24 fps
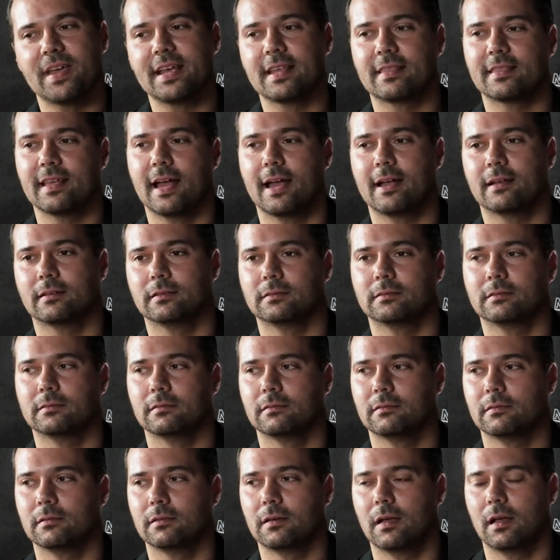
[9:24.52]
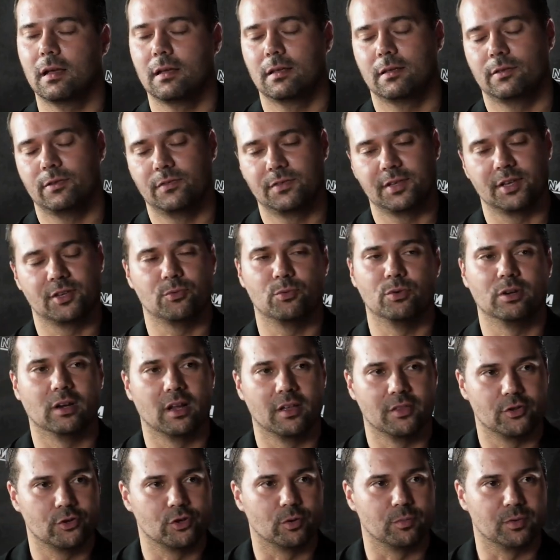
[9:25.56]
think that, you said you wouldn't
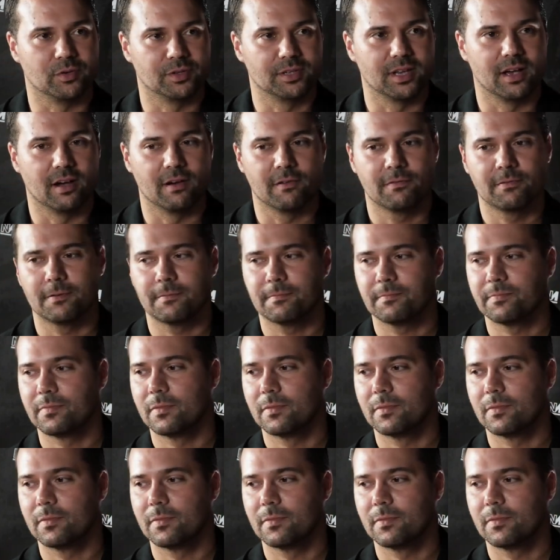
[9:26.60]
like the job yourself,